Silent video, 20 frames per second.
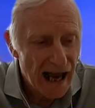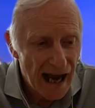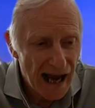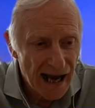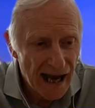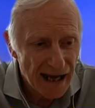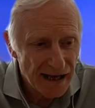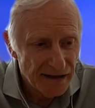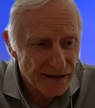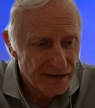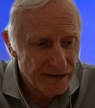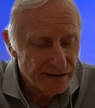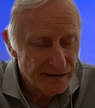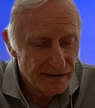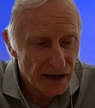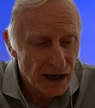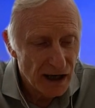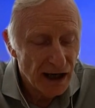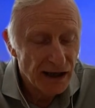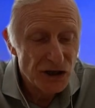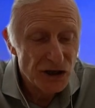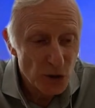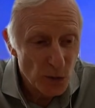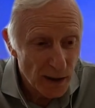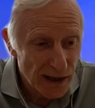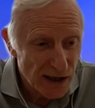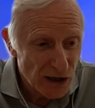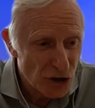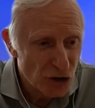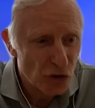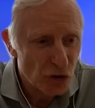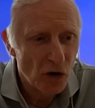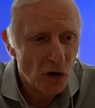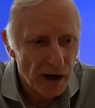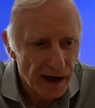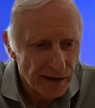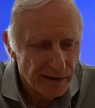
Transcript: and and to enjoy.